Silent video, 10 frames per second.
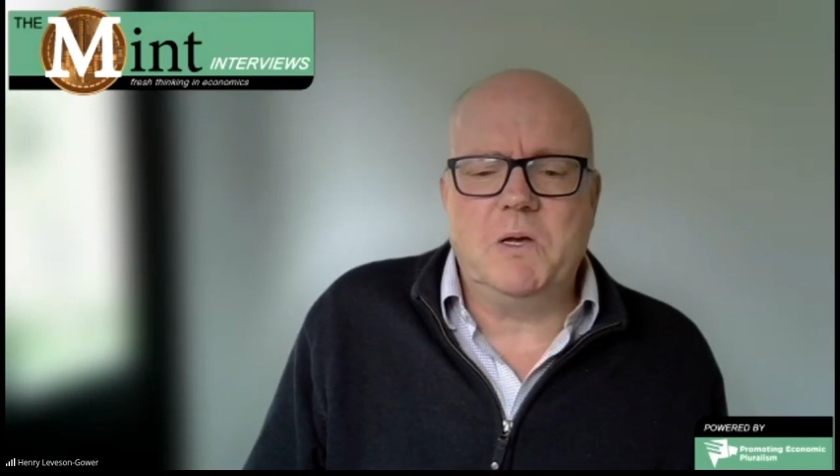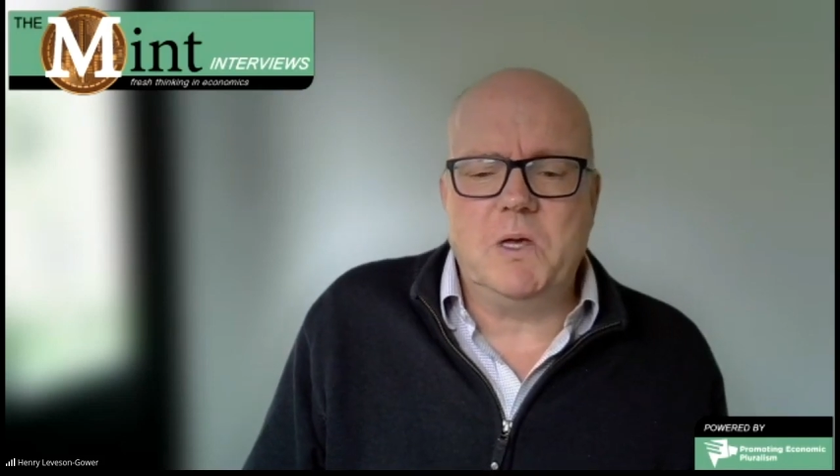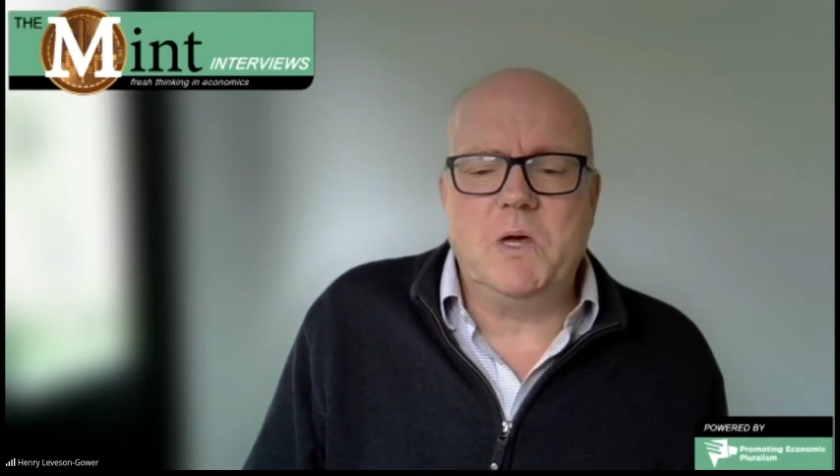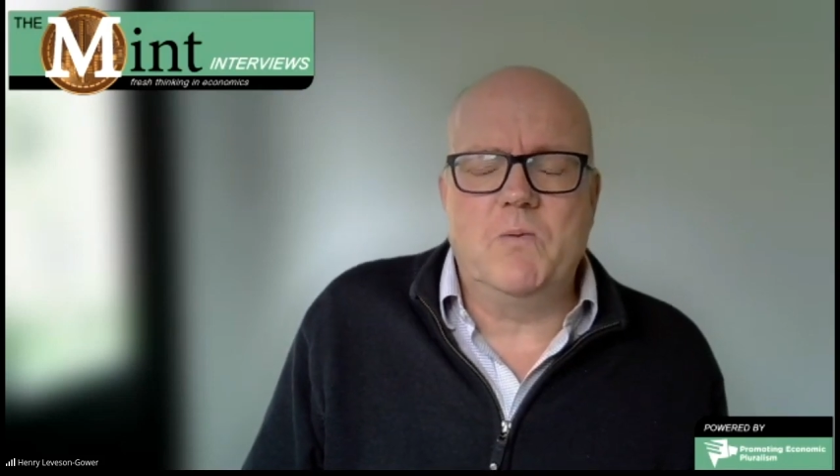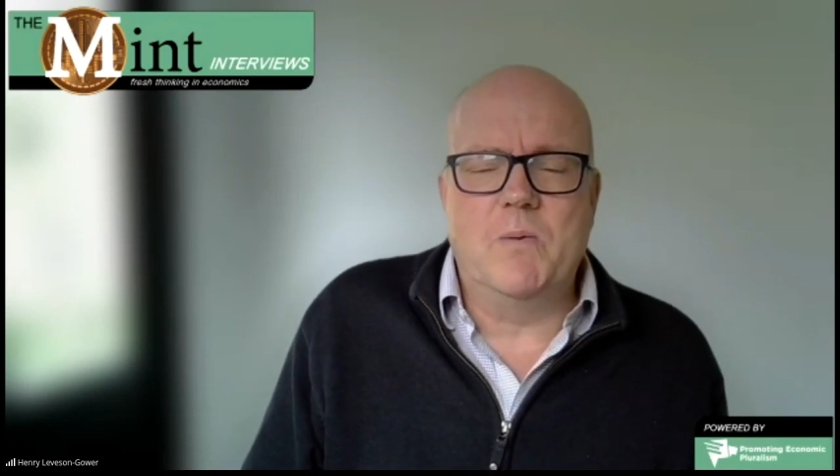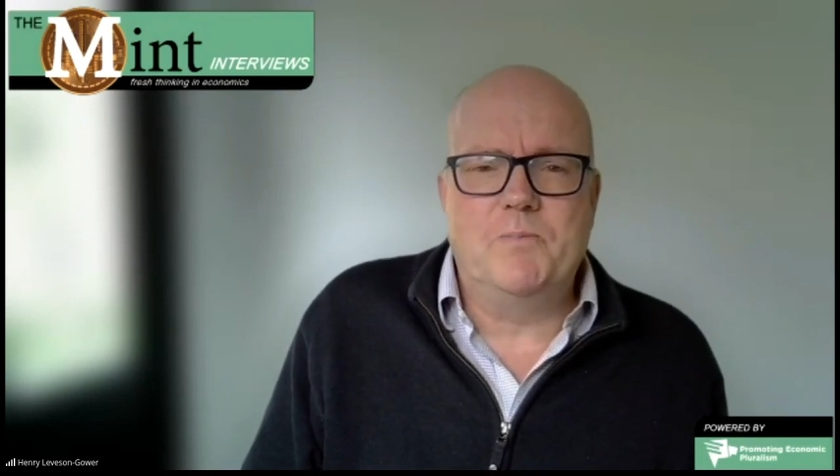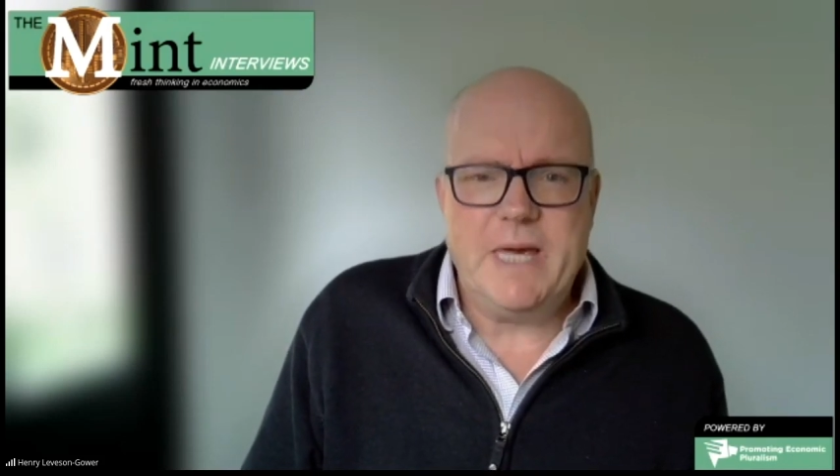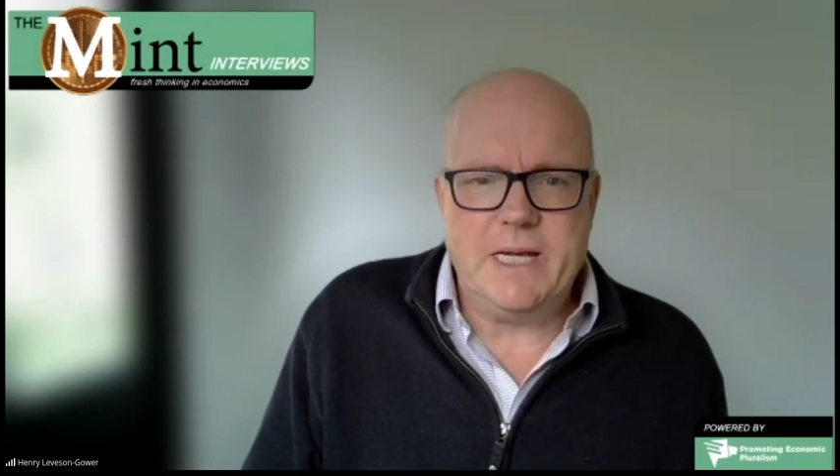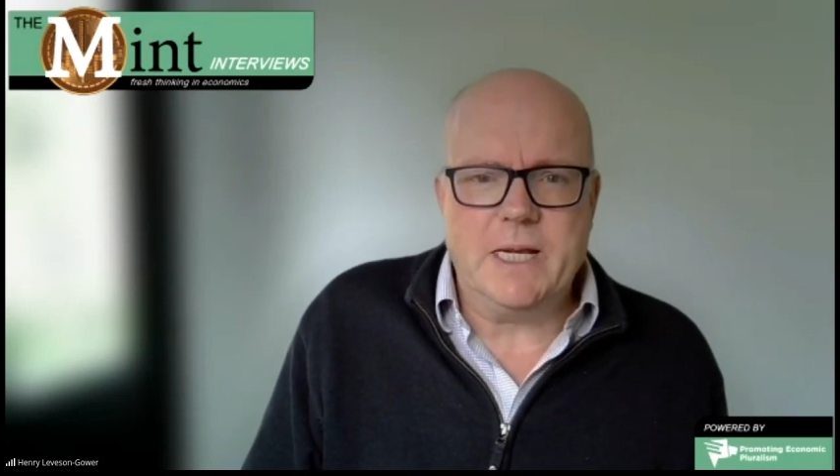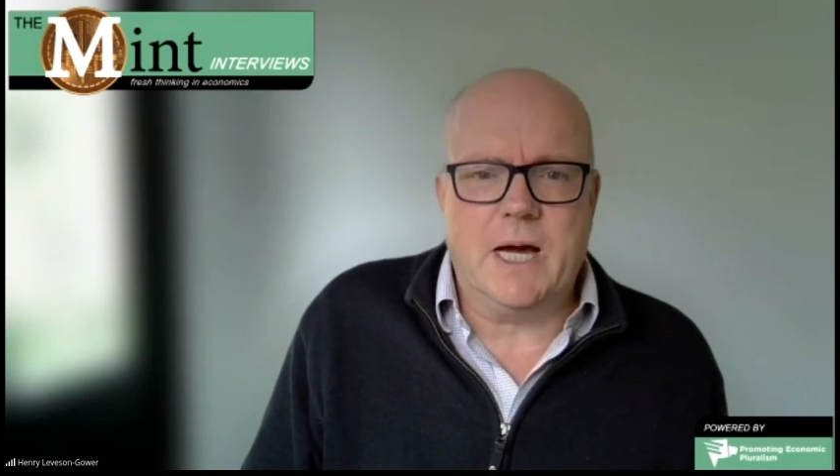you were
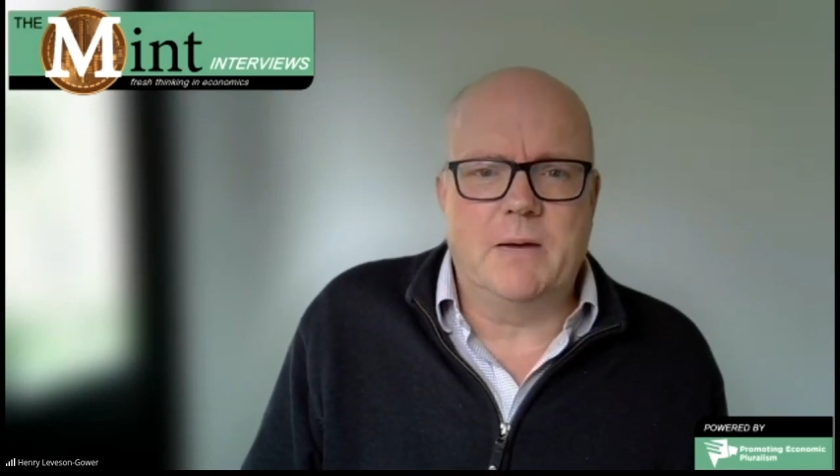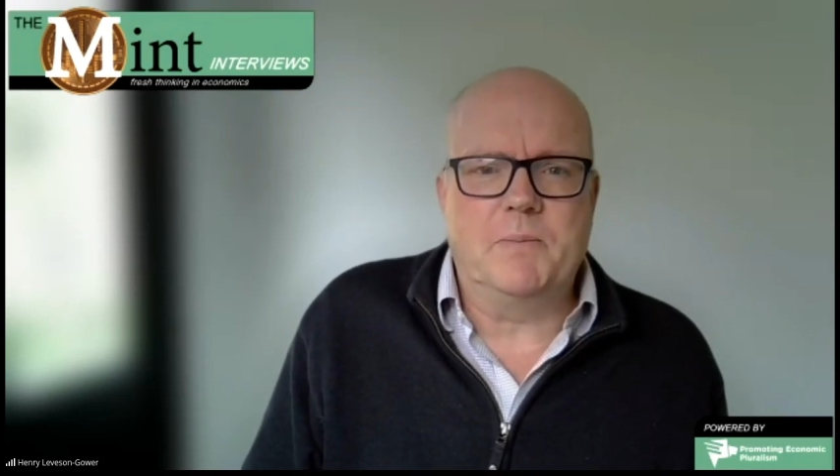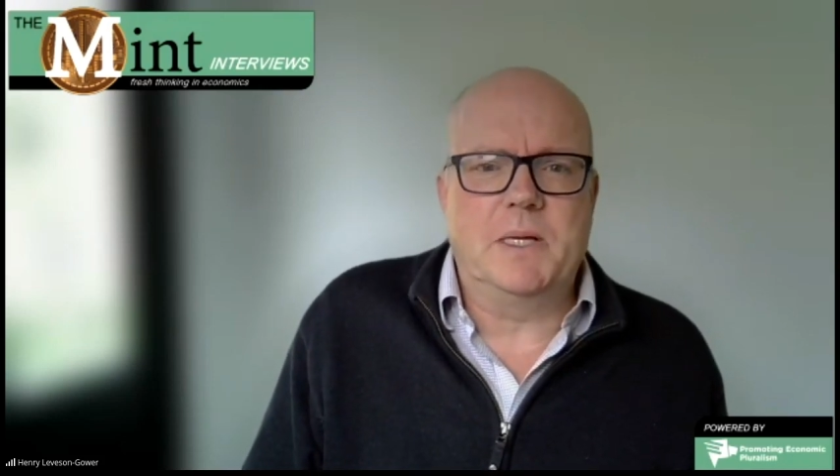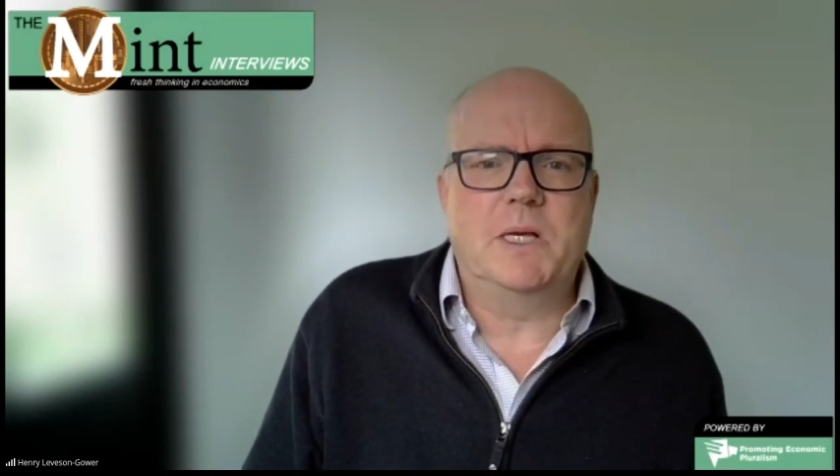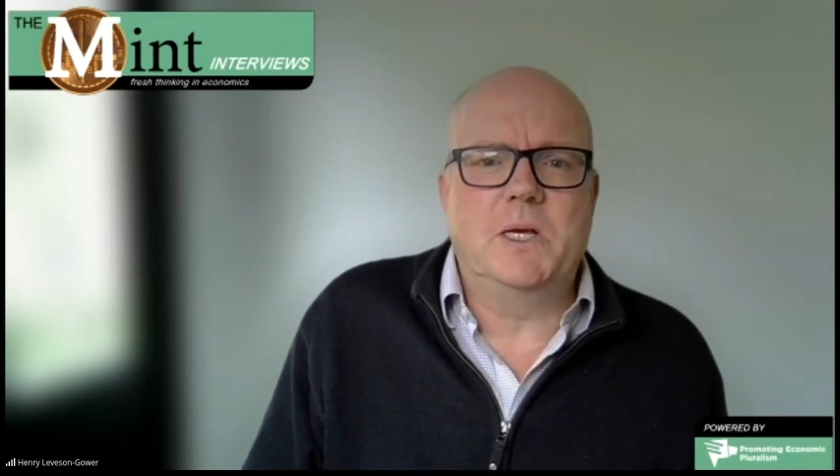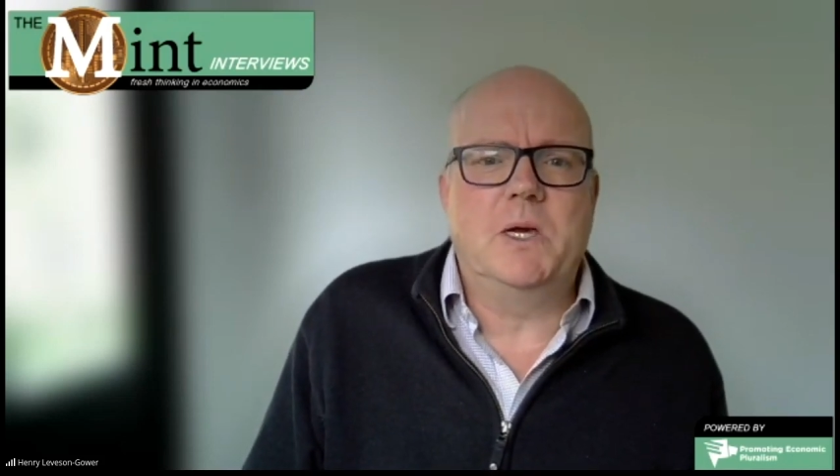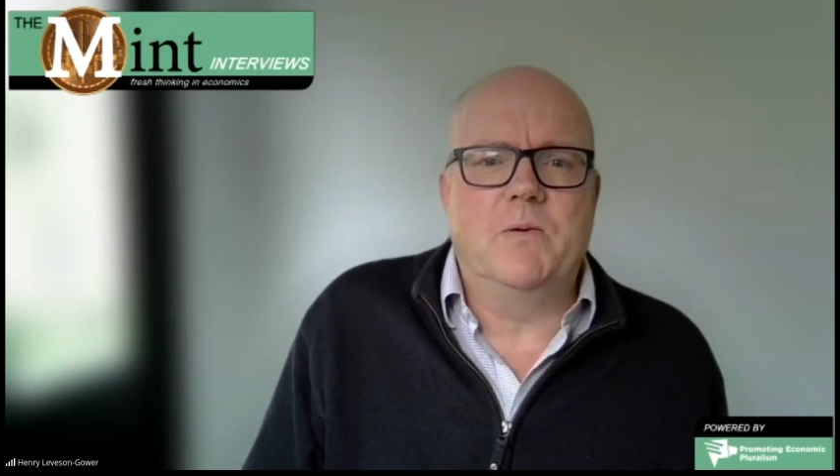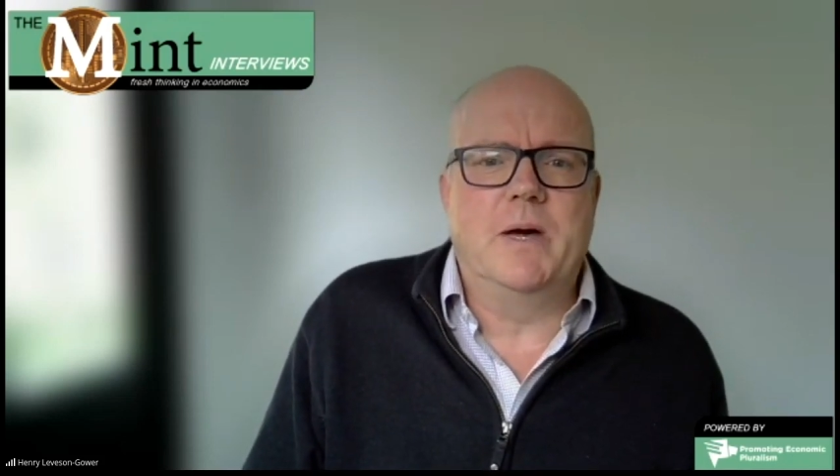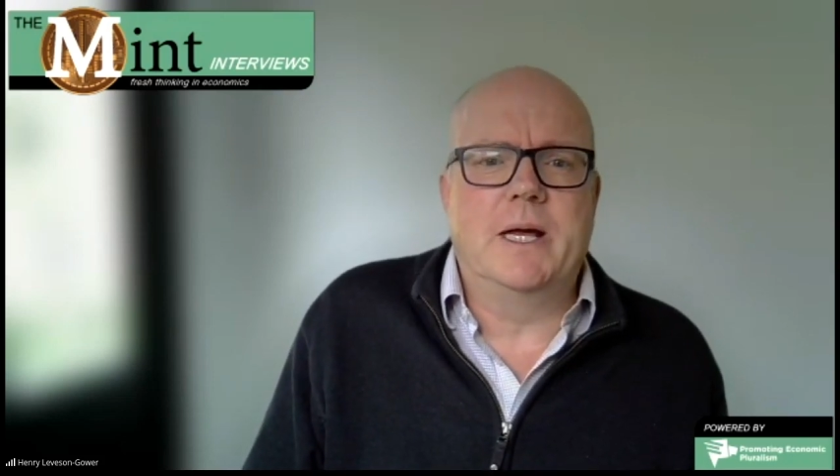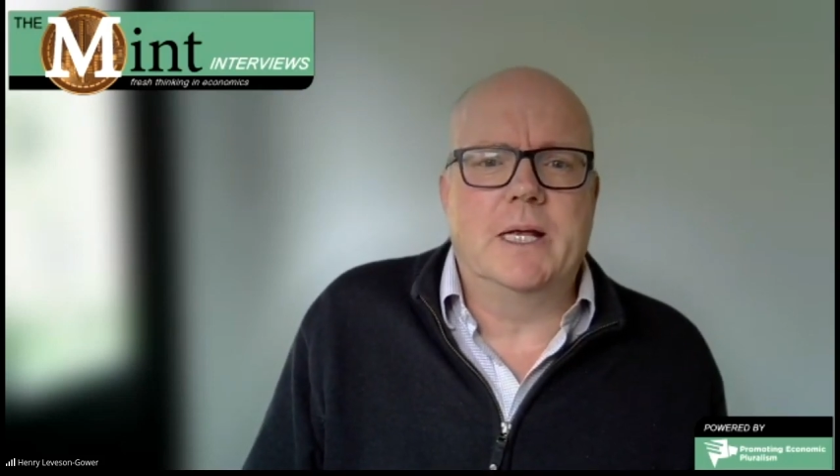beaten up. You
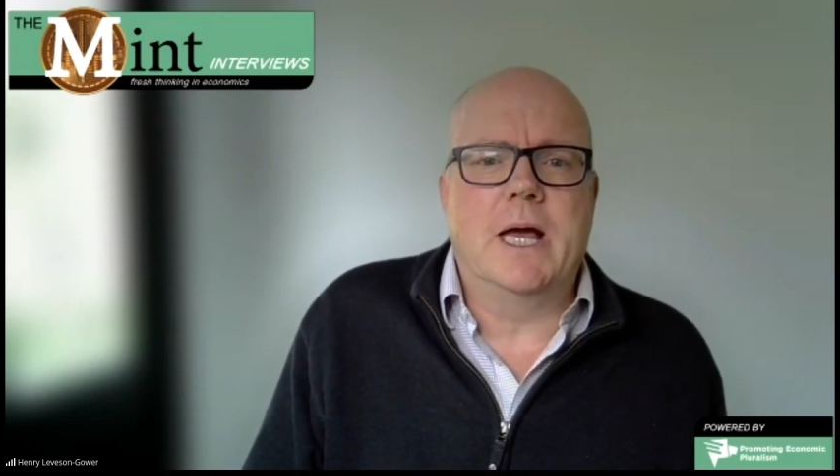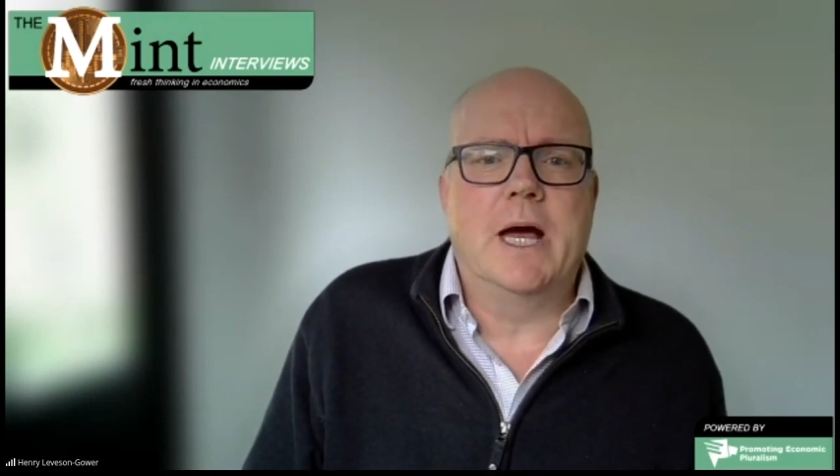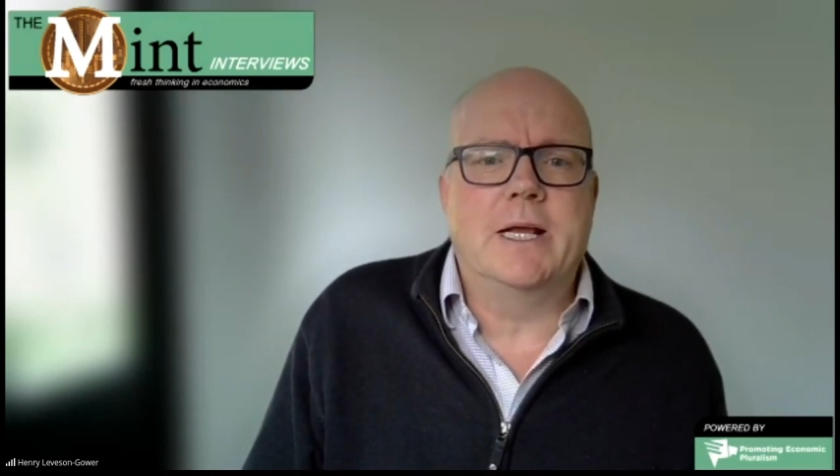were.